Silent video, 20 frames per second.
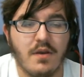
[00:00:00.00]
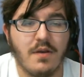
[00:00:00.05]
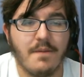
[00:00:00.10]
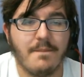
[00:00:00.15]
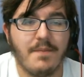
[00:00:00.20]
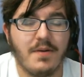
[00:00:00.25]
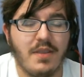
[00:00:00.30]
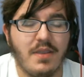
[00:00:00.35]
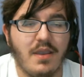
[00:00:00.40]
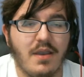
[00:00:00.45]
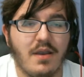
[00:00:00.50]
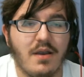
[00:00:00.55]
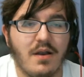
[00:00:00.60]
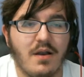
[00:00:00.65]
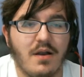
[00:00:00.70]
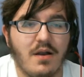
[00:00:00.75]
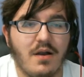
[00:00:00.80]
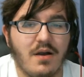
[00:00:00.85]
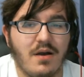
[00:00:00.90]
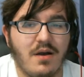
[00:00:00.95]
But
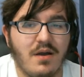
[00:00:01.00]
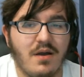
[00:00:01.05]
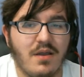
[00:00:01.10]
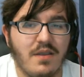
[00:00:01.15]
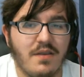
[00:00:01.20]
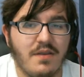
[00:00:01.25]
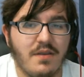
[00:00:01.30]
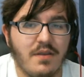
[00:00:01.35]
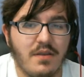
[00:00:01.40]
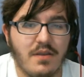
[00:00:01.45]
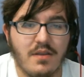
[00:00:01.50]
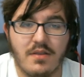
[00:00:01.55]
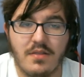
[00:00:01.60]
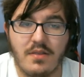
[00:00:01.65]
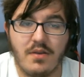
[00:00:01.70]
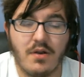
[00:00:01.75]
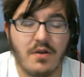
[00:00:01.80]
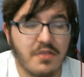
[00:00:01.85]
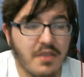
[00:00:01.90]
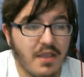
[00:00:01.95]
yeah,
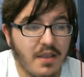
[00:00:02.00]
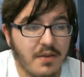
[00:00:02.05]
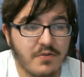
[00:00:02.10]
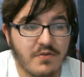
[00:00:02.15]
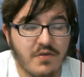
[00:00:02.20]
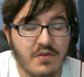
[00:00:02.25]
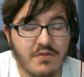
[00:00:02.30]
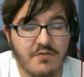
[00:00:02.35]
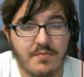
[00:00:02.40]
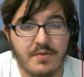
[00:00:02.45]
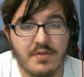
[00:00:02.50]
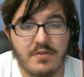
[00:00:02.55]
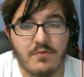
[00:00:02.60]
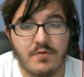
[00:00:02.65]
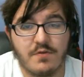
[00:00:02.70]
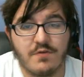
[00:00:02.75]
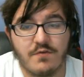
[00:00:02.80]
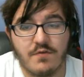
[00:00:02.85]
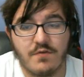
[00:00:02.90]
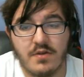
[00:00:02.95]
the only thing I would change with my
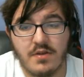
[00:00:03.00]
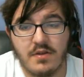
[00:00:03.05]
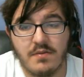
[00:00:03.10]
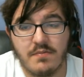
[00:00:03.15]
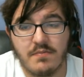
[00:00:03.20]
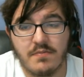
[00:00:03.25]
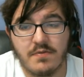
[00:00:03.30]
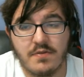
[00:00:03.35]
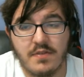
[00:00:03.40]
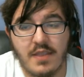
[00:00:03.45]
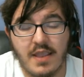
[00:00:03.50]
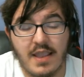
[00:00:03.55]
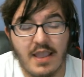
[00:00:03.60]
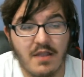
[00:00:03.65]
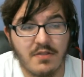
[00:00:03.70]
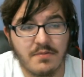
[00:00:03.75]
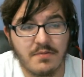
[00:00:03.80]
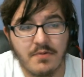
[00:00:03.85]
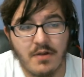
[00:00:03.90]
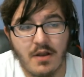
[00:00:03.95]
Twitch streams, take
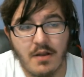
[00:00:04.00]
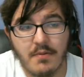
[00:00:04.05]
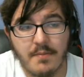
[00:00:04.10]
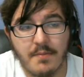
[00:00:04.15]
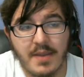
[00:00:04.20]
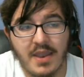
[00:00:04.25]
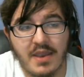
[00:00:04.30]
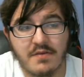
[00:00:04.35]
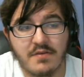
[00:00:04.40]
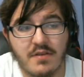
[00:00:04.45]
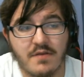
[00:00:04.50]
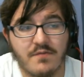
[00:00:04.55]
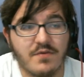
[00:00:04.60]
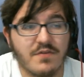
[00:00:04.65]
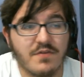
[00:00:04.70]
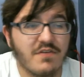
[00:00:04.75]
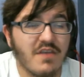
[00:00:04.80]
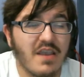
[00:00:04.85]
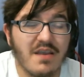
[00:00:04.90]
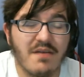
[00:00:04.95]
out the problematic stuff,
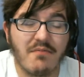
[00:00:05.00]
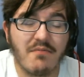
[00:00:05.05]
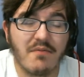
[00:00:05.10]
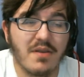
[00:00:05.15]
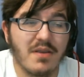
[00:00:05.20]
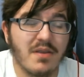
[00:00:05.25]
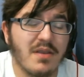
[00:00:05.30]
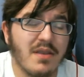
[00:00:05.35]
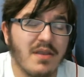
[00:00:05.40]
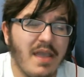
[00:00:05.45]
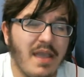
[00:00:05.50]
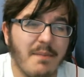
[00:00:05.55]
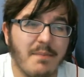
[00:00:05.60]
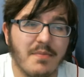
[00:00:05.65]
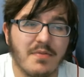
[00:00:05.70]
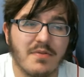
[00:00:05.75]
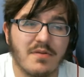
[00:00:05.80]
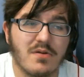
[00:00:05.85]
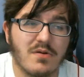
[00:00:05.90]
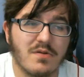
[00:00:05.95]
which it
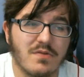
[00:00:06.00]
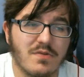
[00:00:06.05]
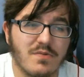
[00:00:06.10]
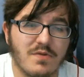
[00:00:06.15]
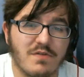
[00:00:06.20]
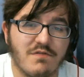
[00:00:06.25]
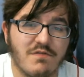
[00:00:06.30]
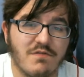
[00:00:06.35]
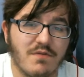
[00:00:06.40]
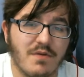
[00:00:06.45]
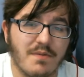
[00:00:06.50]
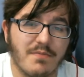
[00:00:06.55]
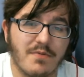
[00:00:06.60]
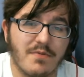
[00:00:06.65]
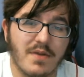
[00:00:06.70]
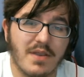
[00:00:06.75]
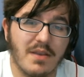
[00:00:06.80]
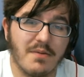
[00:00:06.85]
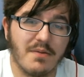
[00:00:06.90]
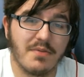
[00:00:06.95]
happens in all Twitch streams, so
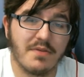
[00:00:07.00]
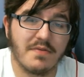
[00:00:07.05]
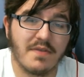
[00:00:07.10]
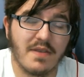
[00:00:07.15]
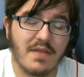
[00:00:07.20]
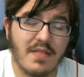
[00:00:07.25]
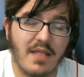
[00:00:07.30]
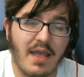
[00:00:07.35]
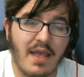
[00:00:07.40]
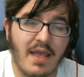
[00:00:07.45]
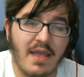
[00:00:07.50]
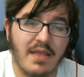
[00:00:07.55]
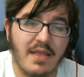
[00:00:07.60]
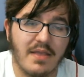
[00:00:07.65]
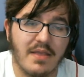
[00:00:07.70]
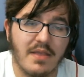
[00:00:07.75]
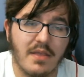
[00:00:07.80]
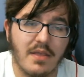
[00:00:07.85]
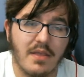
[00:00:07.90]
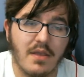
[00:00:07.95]
I can't really say that.
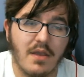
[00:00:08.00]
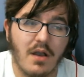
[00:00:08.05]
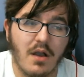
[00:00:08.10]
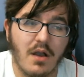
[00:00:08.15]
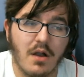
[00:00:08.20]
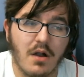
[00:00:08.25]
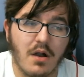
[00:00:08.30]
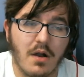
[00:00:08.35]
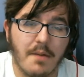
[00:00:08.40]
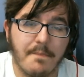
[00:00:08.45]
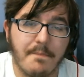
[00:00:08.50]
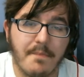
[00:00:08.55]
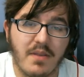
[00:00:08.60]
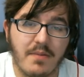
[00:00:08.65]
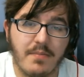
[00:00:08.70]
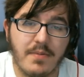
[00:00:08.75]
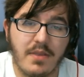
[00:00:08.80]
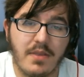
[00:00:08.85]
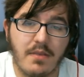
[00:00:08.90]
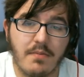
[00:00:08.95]

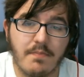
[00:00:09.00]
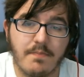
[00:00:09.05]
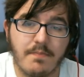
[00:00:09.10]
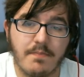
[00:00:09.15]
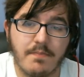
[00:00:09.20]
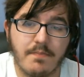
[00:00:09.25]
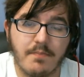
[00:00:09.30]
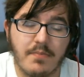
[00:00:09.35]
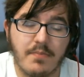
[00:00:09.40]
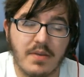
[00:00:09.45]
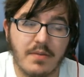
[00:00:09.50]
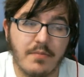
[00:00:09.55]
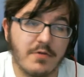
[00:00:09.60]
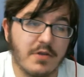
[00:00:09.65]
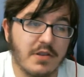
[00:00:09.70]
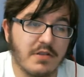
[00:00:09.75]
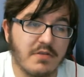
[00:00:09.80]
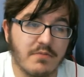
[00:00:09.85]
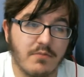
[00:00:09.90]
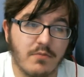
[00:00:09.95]
Maybe be able to
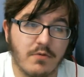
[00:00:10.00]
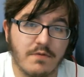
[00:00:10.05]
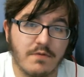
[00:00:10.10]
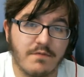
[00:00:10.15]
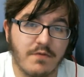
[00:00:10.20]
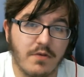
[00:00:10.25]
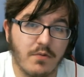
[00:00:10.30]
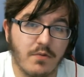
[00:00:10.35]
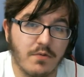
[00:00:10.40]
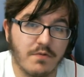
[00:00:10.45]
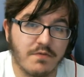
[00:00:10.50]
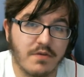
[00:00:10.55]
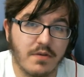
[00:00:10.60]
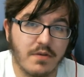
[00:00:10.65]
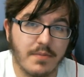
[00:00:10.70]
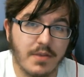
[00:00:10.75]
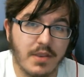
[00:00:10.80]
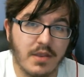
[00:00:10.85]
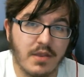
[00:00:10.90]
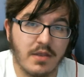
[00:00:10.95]
get some more viewers
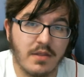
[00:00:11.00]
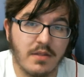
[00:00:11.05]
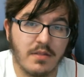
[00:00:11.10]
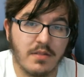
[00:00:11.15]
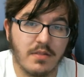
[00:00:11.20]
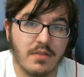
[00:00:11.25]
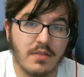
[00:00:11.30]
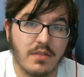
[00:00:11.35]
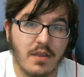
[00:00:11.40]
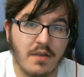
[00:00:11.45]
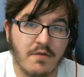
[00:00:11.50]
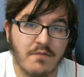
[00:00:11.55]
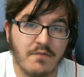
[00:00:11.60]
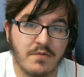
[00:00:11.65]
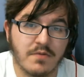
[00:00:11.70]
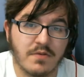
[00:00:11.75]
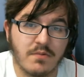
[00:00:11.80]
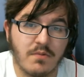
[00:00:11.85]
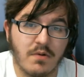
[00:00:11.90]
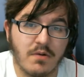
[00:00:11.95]
coming in every
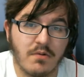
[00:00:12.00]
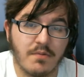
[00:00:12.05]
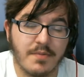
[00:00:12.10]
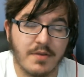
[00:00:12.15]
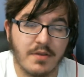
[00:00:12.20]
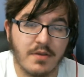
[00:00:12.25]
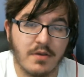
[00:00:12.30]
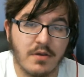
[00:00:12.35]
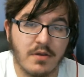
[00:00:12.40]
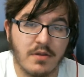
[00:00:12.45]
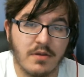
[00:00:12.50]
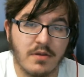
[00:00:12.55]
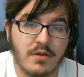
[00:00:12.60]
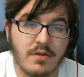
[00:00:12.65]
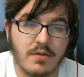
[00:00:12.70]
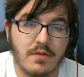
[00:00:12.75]
once in a while would be good.